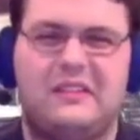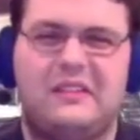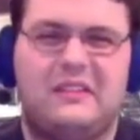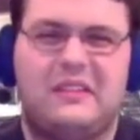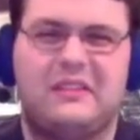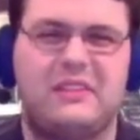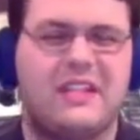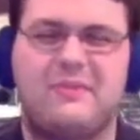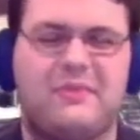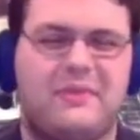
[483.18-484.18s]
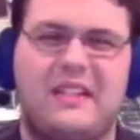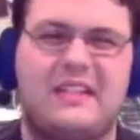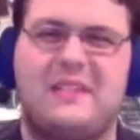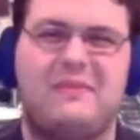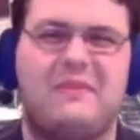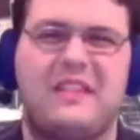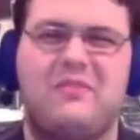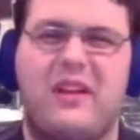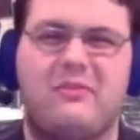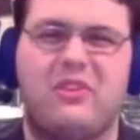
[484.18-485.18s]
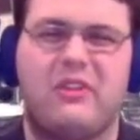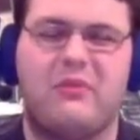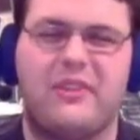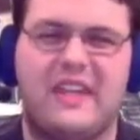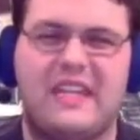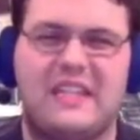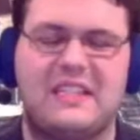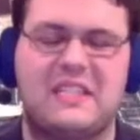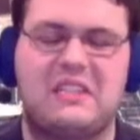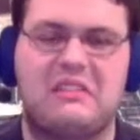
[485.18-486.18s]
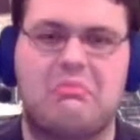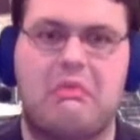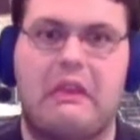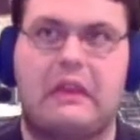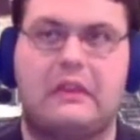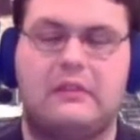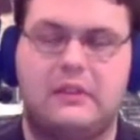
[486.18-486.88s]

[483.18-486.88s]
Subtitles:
That's what I'm going with, I guess. Just ugh.